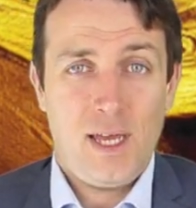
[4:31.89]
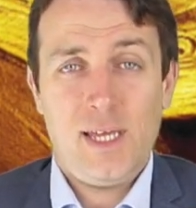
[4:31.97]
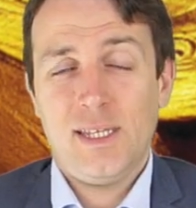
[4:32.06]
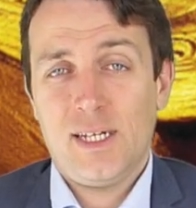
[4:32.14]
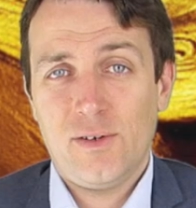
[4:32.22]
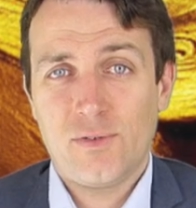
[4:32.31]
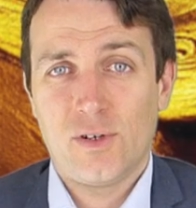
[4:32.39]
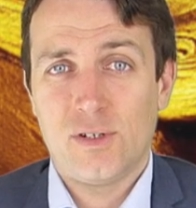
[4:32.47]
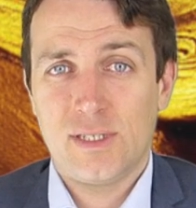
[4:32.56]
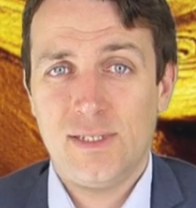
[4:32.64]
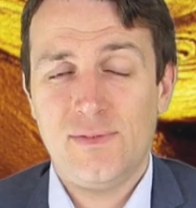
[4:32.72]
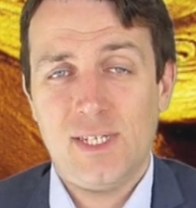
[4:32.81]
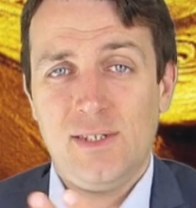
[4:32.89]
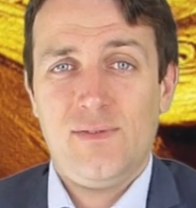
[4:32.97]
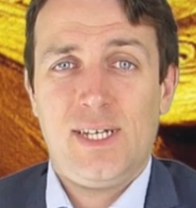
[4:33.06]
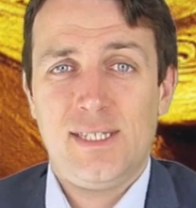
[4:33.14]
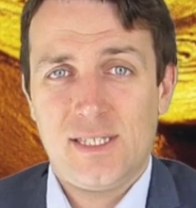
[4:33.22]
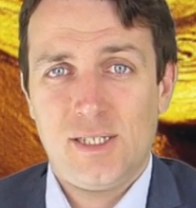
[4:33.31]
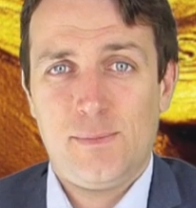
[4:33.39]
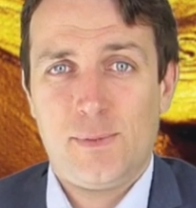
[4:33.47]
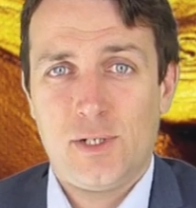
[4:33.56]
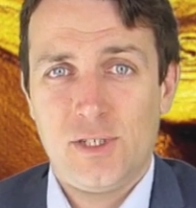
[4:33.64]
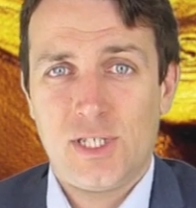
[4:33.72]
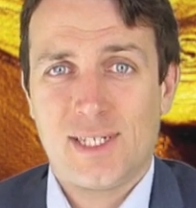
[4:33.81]
And then, of course, if they invest in a
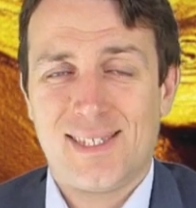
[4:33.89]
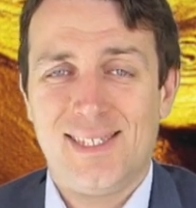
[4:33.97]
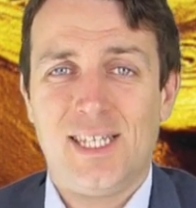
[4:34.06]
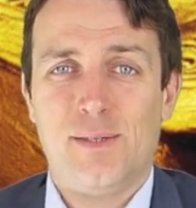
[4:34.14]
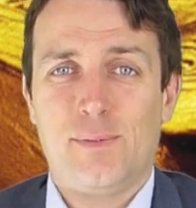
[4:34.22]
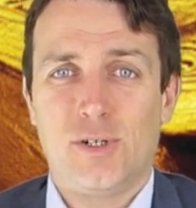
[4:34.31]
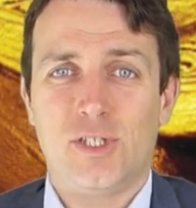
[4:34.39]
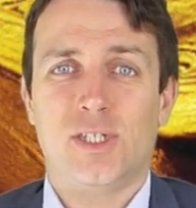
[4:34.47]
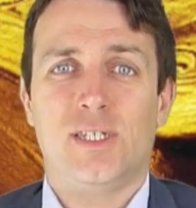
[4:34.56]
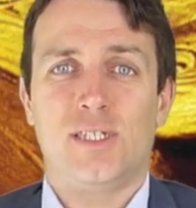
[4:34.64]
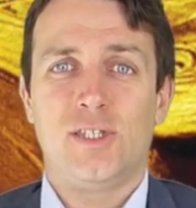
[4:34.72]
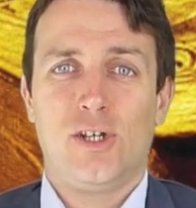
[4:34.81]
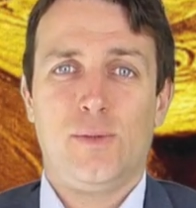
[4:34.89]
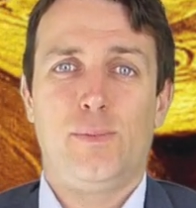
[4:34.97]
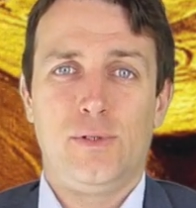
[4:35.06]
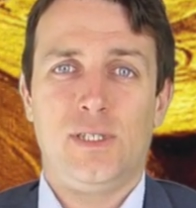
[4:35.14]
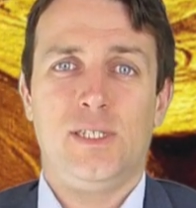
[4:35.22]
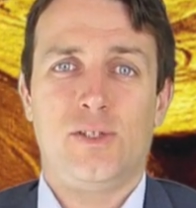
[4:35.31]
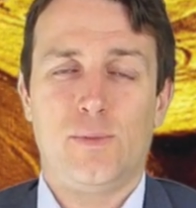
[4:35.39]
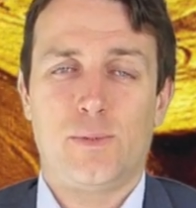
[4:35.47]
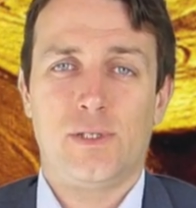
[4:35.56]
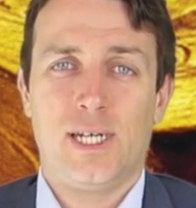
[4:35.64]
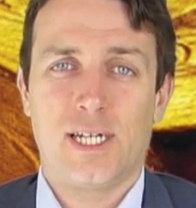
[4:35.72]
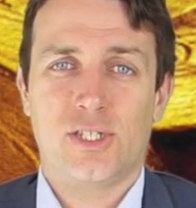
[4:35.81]
project and that project is not put into
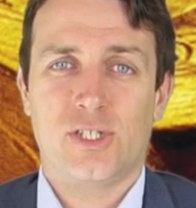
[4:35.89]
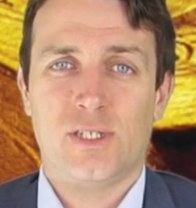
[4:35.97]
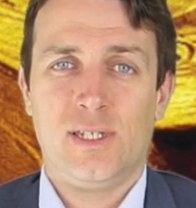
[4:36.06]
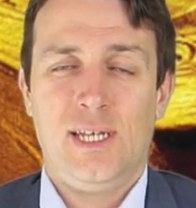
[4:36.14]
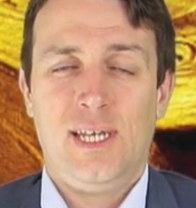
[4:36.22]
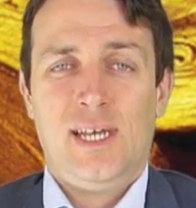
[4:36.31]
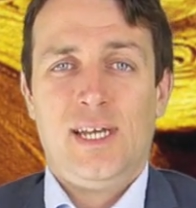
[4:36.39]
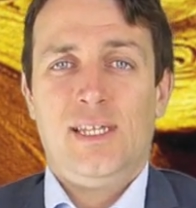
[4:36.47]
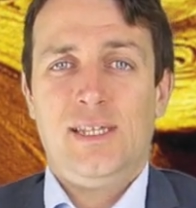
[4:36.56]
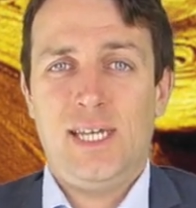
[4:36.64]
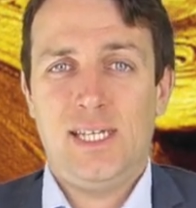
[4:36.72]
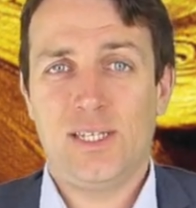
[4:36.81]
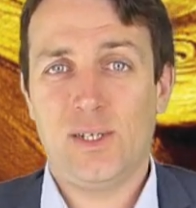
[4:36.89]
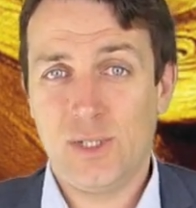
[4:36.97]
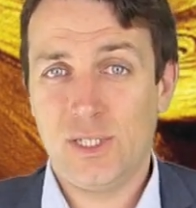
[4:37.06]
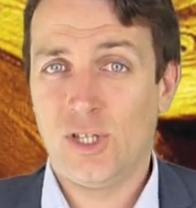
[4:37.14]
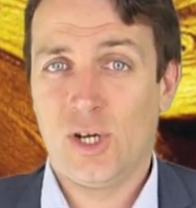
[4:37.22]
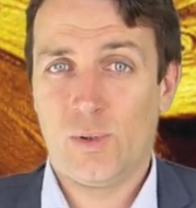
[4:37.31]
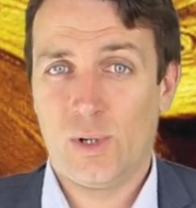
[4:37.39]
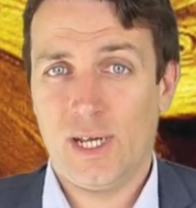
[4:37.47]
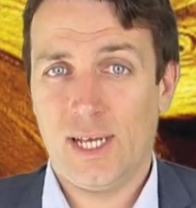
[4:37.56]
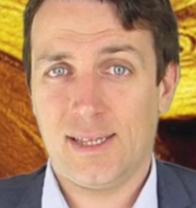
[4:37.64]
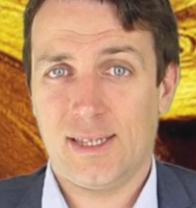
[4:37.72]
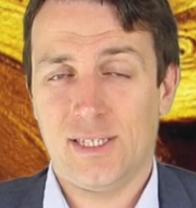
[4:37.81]
production, then there is no
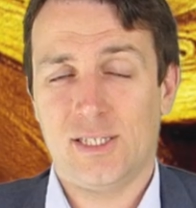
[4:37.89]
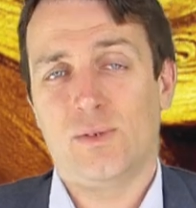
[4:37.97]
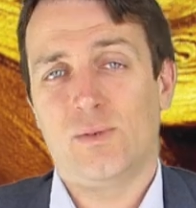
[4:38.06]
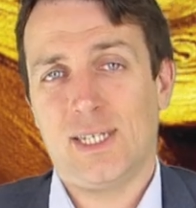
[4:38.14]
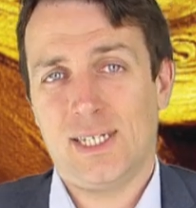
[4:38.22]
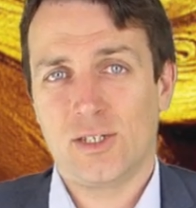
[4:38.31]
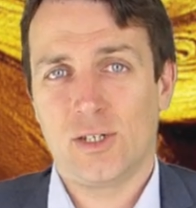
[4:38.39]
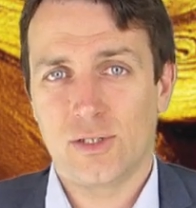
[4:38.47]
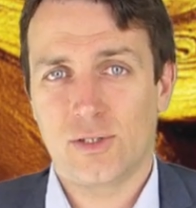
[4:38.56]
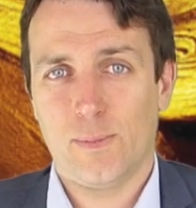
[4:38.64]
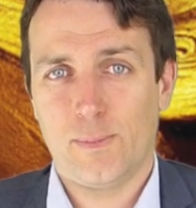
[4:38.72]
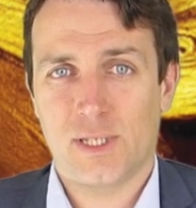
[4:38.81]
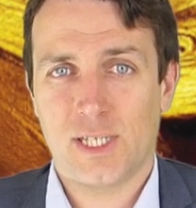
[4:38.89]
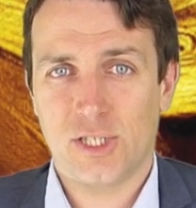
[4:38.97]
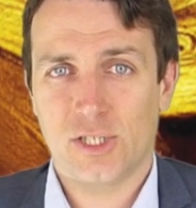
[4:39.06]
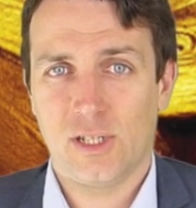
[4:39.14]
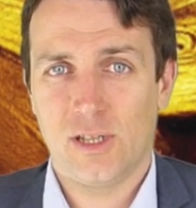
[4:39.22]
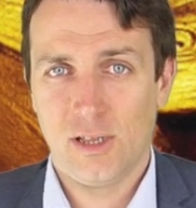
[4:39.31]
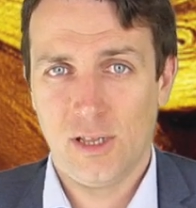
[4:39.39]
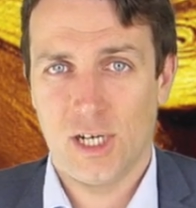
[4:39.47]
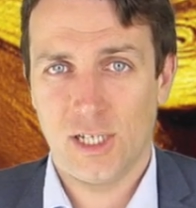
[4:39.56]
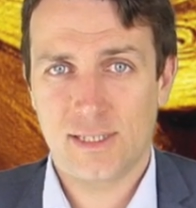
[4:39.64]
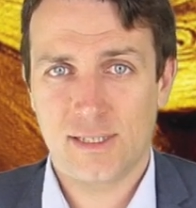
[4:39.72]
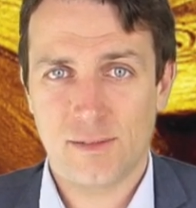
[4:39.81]
royalty. So that's also potential
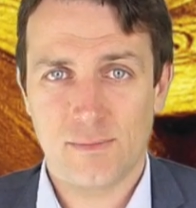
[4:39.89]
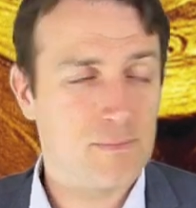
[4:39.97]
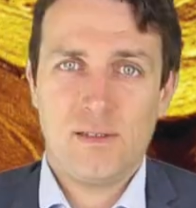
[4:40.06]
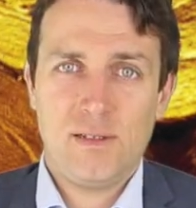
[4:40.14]
loss.